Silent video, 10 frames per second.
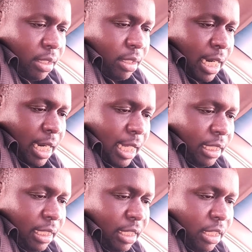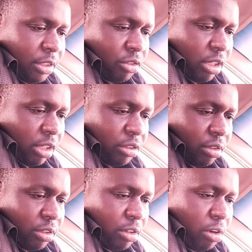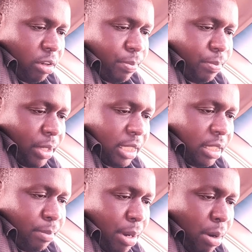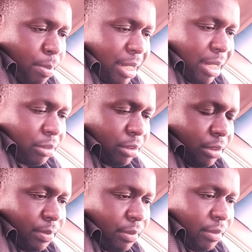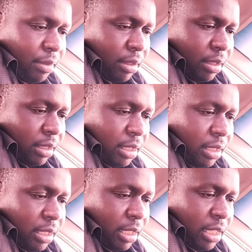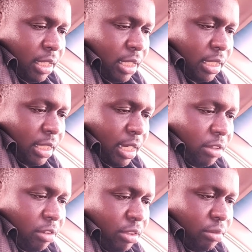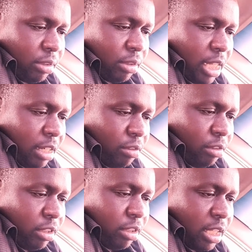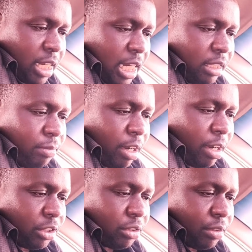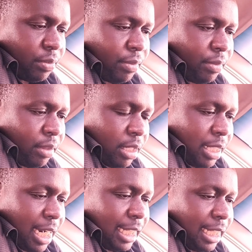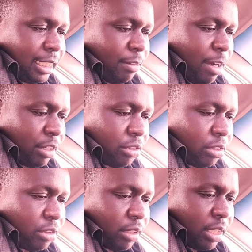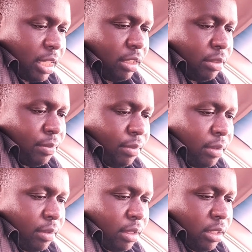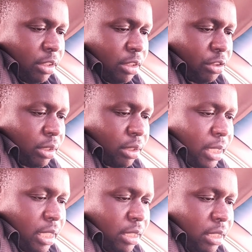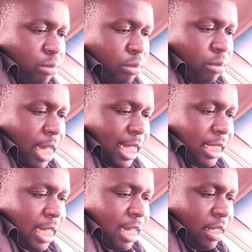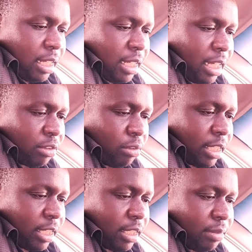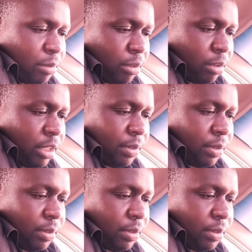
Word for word: Writing instruction. Wrong press the power button 3 seconds to turn on the right function, the writing function. Then short press to enter SOS mode.